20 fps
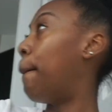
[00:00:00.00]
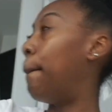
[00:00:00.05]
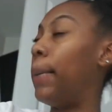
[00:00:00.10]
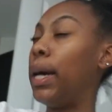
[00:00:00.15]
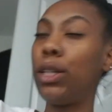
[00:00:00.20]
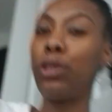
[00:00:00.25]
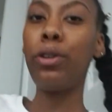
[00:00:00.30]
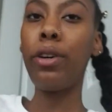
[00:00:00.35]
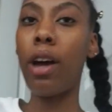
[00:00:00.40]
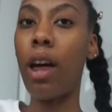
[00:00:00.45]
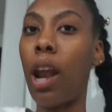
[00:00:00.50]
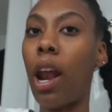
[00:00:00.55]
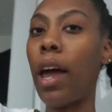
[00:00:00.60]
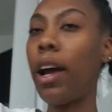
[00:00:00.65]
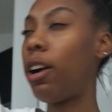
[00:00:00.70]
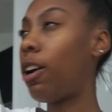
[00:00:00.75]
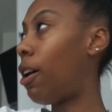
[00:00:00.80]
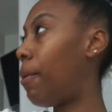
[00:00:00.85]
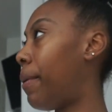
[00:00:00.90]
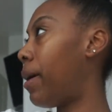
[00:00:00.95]
Make sure y'all
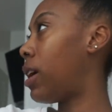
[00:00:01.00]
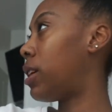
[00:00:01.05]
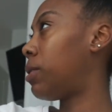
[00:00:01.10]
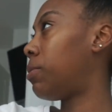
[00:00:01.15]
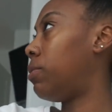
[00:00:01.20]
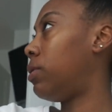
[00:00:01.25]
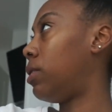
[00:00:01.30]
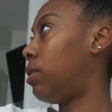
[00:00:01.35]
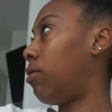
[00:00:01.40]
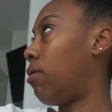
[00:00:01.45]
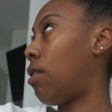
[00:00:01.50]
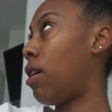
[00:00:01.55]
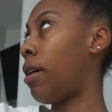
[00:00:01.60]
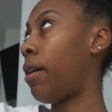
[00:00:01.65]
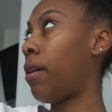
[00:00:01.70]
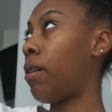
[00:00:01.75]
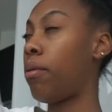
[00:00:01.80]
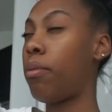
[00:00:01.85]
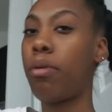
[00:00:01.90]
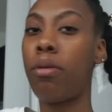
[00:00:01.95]
like, comment, and
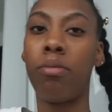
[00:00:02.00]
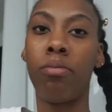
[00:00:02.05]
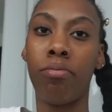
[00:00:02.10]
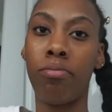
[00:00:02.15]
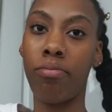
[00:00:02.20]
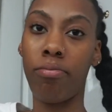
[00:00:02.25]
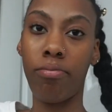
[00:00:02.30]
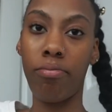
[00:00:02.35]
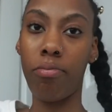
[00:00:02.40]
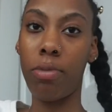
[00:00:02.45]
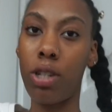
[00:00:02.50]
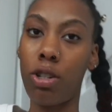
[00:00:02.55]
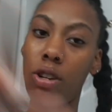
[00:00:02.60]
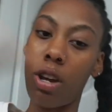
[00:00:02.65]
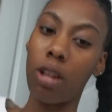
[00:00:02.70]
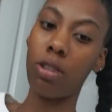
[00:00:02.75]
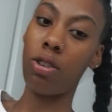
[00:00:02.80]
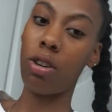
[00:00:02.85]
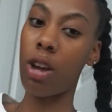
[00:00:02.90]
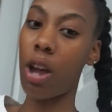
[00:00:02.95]
subscribe. Make
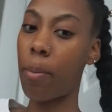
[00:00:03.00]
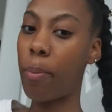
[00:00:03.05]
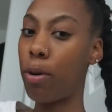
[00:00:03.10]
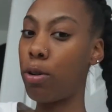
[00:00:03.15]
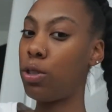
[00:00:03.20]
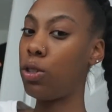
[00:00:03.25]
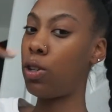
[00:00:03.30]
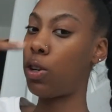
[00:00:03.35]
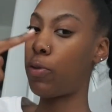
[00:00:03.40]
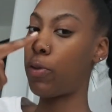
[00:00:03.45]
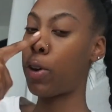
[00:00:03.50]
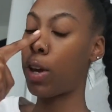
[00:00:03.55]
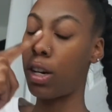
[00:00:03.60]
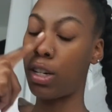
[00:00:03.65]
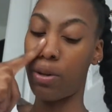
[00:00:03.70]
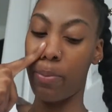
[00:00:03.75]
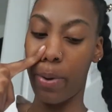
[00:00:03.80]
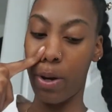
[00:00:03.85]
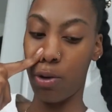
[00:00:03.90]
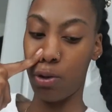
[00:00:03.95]
sure y'all turn your post
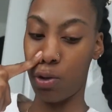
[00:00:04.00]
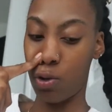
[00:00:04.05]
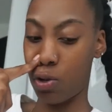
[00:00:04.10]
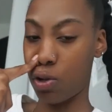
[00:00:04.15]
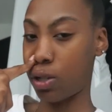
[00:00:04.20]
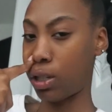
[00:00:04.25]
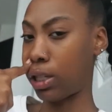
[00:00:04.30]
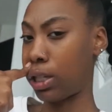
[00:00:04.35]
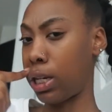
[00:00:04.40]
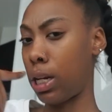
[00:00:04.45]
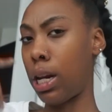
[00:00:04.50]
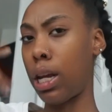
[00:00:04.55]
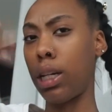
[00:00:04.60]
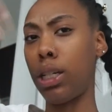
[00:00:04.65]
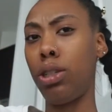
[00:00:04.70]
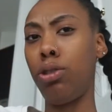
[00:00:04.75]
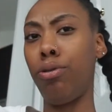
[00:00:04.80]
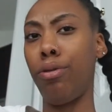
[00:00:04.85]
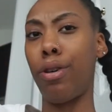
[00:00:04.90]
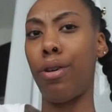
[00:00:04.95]
notification bells on to
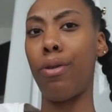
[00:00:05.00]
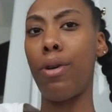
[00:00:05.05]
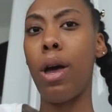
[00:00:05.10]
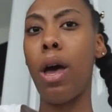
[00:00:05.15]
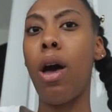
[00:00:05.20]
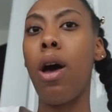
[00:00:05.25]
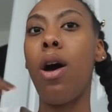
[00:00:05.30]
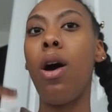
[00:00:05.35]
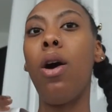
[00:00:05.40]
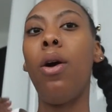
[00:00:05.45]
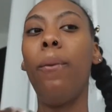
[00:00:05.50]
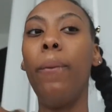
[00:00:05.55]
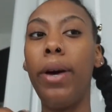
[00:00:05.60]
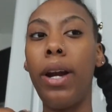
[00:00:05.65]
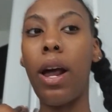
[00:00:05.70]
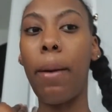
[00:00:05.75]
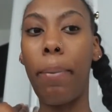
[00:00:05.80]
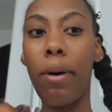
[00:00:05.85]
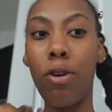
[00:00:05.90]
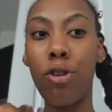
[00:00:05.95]
let you know
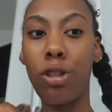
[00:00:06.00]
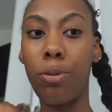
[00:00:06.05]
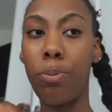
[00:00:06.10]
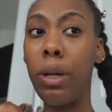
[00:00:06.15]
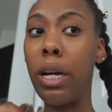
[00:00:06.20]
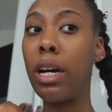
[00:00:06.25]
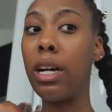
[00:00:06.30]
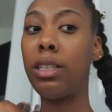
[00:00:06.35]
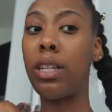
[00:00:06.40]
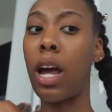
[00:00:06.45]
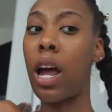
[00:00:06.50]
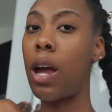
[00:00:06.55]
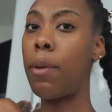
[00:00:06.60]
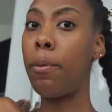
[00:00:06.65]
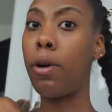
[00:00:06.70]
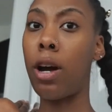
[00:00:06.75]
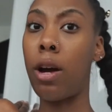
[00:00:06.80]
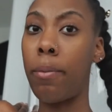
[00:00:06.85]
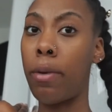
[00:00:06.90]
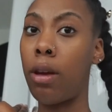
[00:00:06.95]
when I post, because I
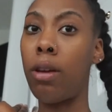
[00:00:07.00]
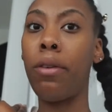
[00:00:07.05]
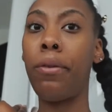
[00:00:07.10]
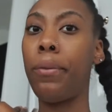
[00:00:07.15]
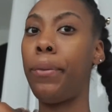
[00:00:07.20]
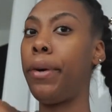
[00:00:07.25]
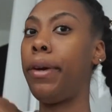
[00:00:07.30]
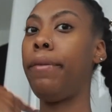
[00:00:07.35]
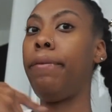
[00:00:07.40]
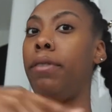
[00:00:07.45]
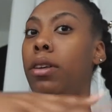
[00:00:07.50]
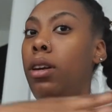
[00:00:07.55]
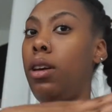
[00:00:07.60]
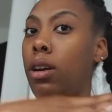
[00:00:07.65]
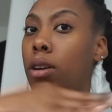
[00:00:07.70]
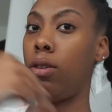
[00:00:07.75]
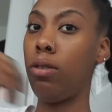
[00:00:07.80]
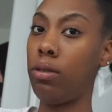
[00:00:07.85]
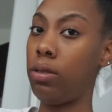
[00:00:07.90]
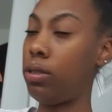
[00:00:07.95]
am coming with
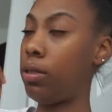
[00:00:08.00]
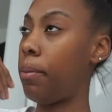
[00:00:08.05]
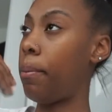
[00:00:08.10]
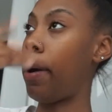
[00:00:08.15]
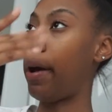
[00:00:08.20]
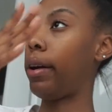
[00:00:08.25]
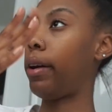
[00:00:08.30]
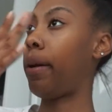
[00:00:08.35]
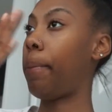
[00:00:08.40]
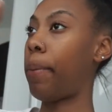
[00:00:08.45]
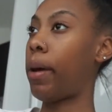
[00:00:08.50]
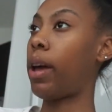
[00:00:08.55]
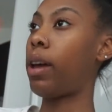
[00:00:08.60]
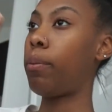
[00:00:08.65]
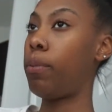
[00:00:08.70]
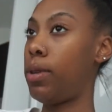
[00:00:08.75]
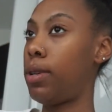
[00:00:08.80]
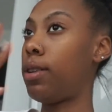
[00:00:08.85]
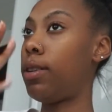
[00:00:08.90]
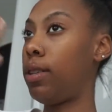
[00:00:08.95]
videos back to
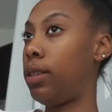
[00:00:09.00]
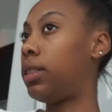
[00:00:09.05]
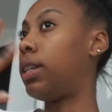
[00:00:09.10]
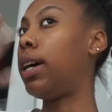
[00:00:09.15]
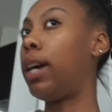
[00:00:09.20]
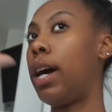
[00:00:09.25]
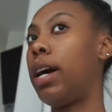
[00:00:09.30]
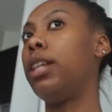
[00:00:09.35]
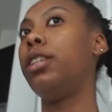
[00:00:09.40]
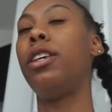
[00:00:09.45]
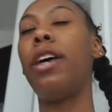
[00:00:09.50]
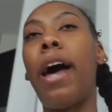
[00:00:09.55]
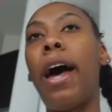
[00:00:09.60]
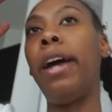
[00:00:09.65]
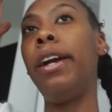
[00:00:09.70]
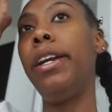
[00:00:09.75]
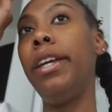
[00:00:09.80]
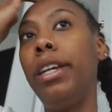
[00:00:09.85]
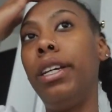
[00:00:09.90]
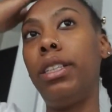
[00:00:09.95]
back because I got
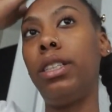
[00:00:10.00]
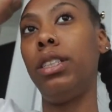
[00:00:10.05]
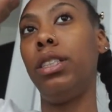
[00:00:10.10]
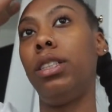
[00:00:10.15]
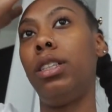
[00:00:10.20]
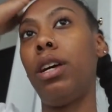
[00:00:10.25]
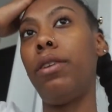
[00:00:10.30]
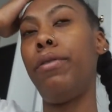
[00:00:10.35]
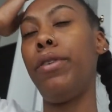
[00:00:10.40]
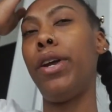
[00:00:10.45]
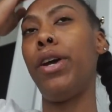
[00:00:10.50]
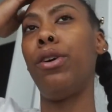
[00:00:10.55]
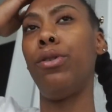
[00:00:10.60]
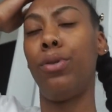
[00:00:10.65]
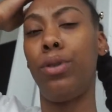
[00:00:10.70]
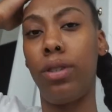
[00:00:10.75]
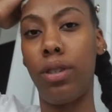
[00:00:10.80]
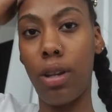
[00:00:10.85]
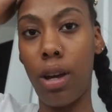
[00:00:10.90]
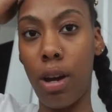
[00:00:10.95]
ideas and stuff now.
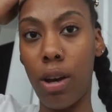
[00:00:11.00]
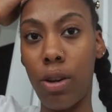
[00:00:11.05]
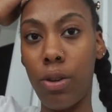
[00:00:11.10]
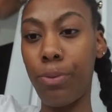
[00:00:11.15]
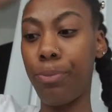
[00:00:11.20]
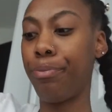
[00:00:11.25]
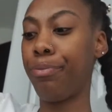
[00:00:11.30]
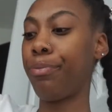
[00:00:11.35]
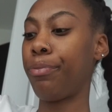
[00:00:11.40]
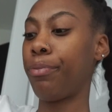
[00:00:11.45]
So